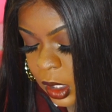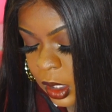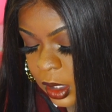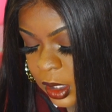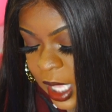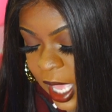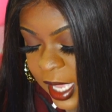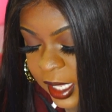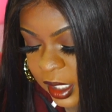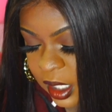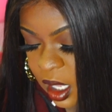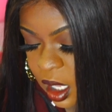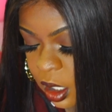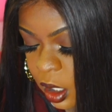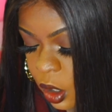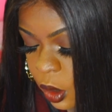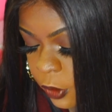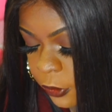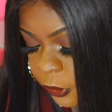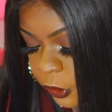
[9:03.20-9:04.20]
that gung
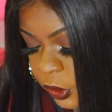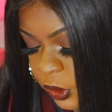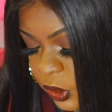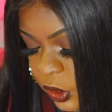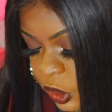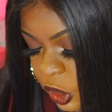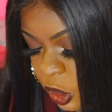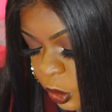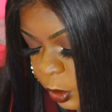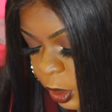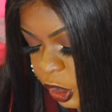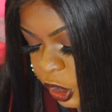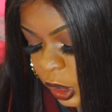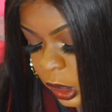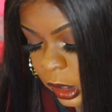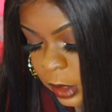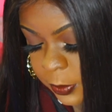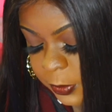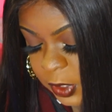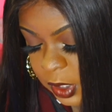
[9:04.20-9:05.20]
ho for the situation
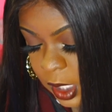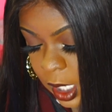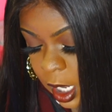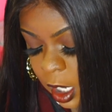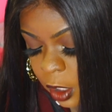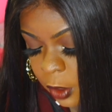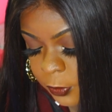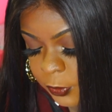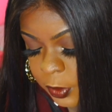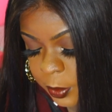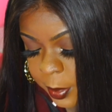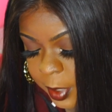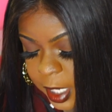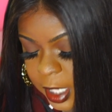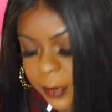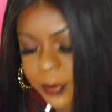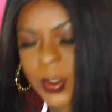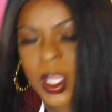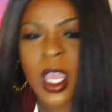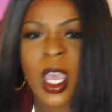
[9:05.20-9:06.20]
themselves.
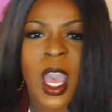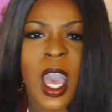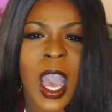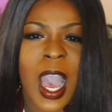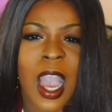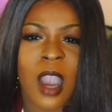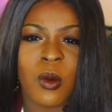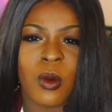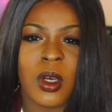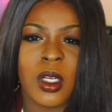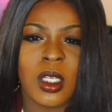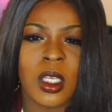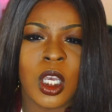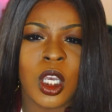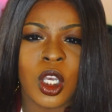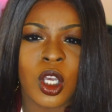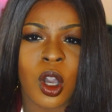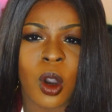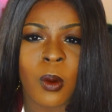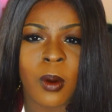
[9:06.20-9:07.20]
But I want
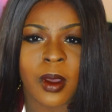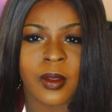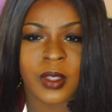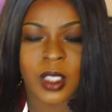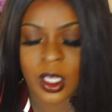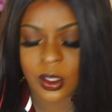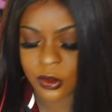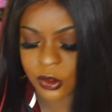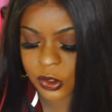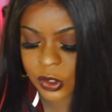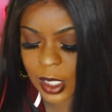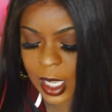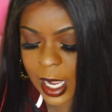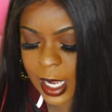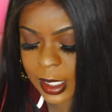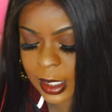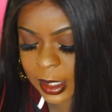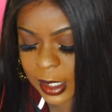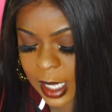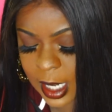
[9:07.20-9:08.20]
to go on the other side
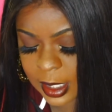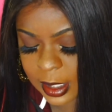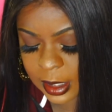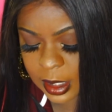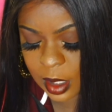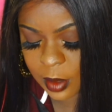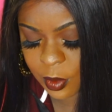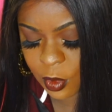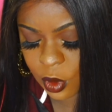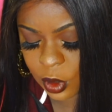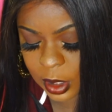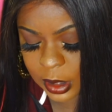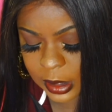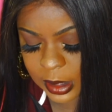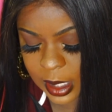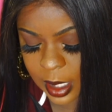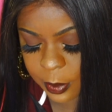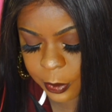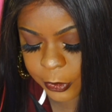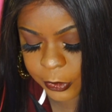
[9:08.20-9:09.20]
and kind of get more in
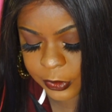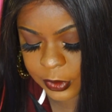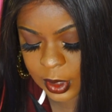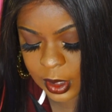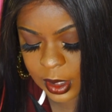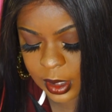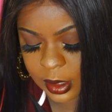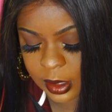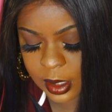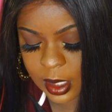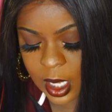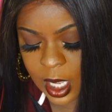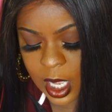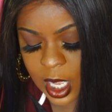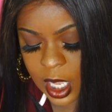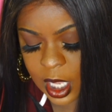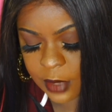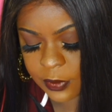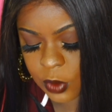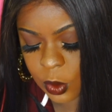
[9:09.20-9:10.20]
depth with this.
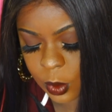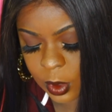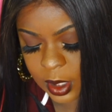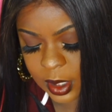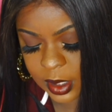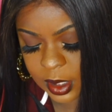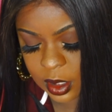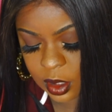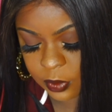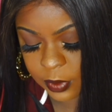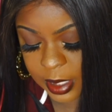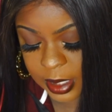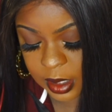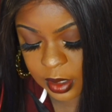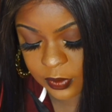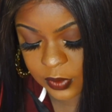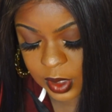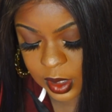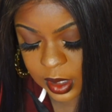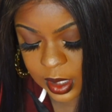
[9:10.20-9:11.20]
If you want to see the rest
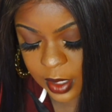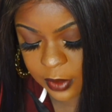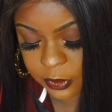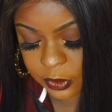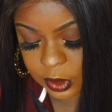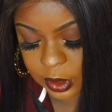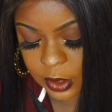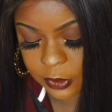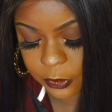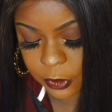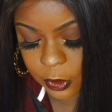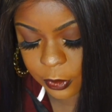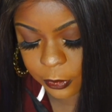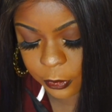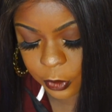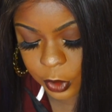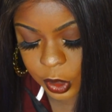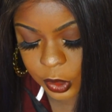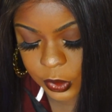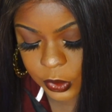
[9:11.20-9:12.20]
of this, definitely feel
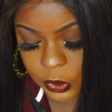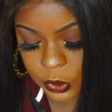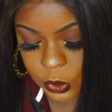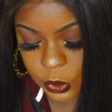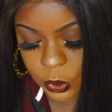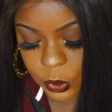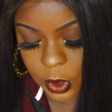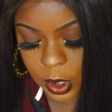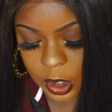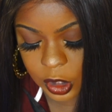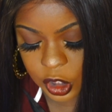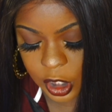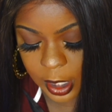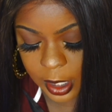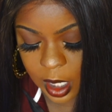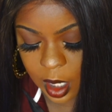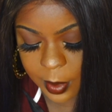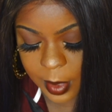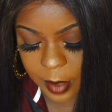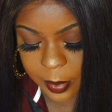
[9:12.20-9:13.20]
free to check
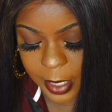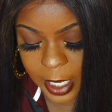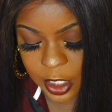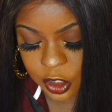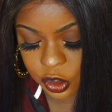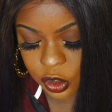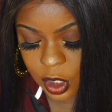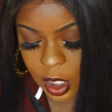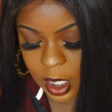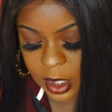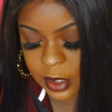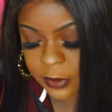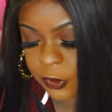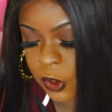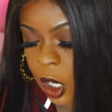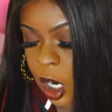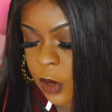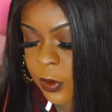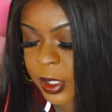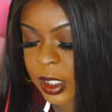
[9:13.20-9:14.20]
out my Patreon. If you're
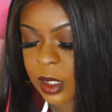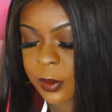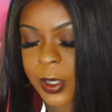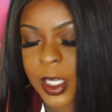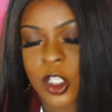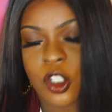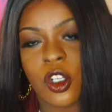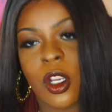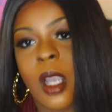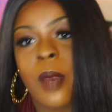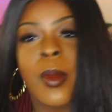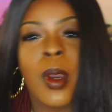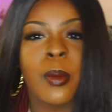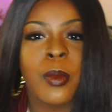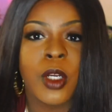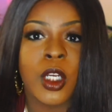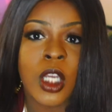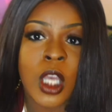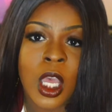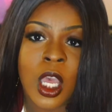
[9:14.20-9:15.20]
already a Patreon
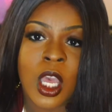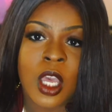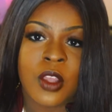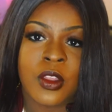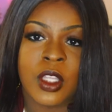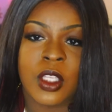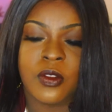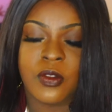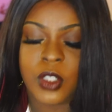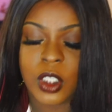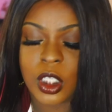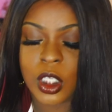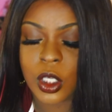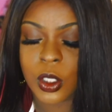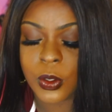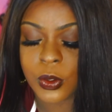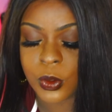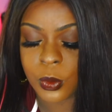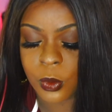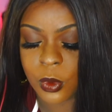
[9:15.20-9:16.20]
member, the
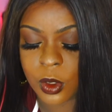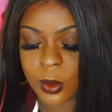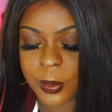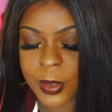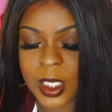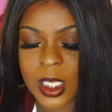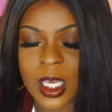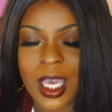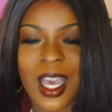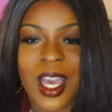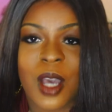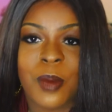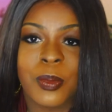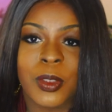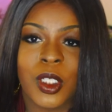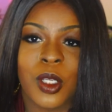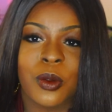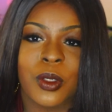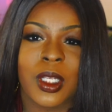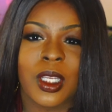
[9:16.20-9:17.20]
videos will be
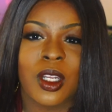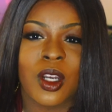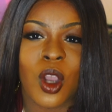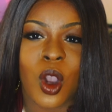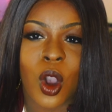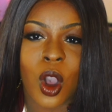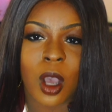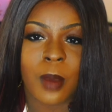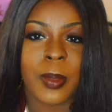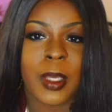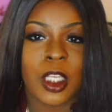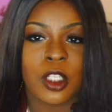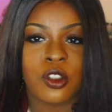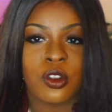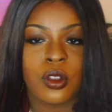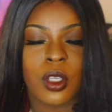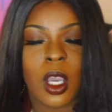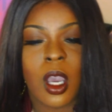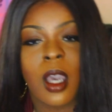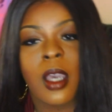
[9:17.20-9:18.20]
uploaded on
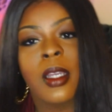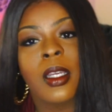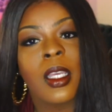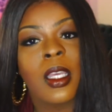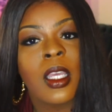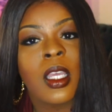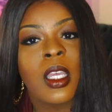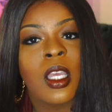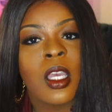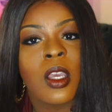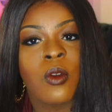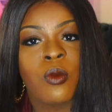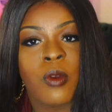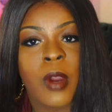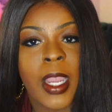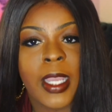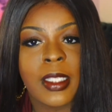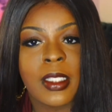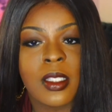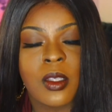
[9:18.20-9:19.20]
Patreon
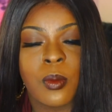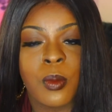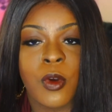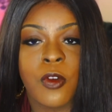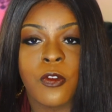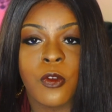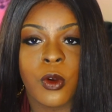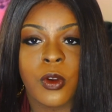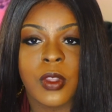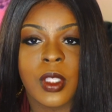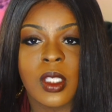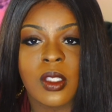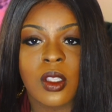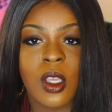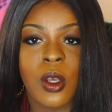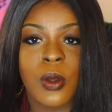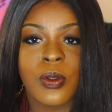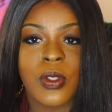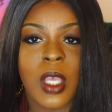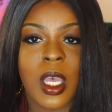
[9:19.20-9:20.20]
right before this
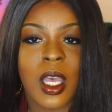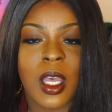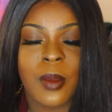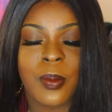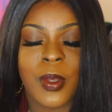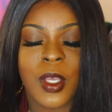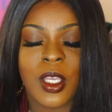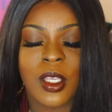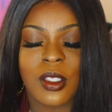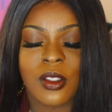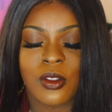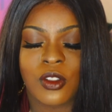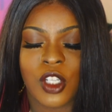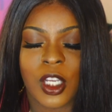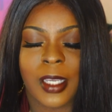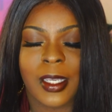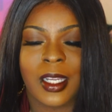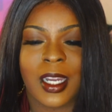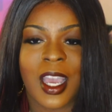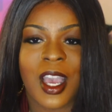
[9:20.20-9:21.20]
goes up. So
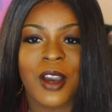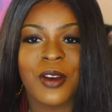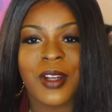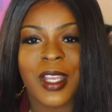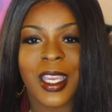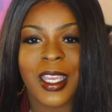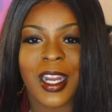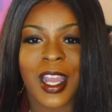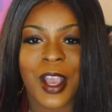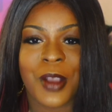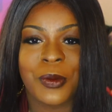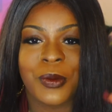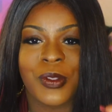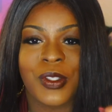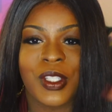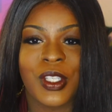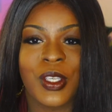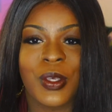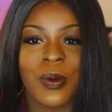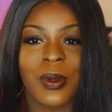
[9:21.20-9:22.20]
check it out and I will
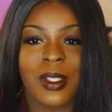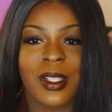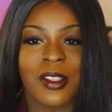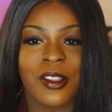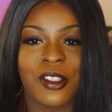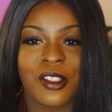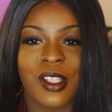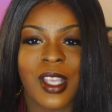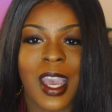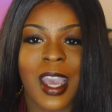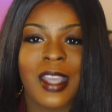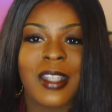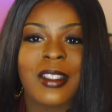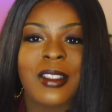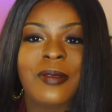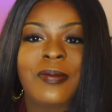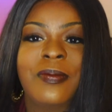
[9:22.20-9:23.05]
see you on the other side.